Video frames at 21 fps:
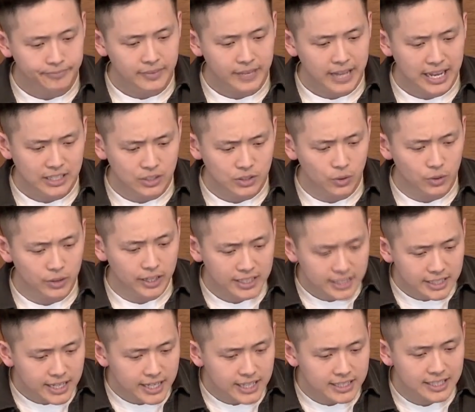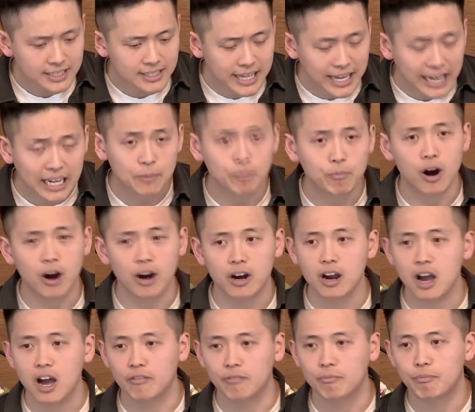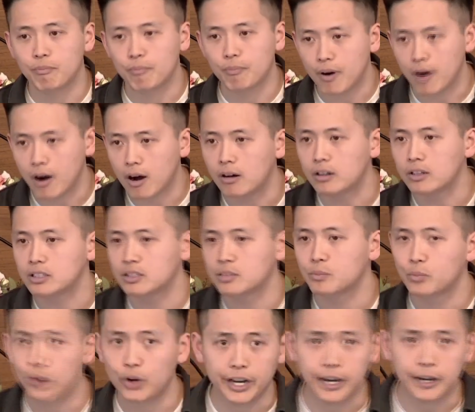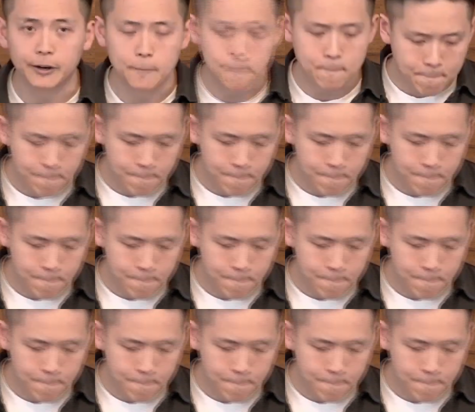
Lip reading: And so this is the second part of Paul's prayer.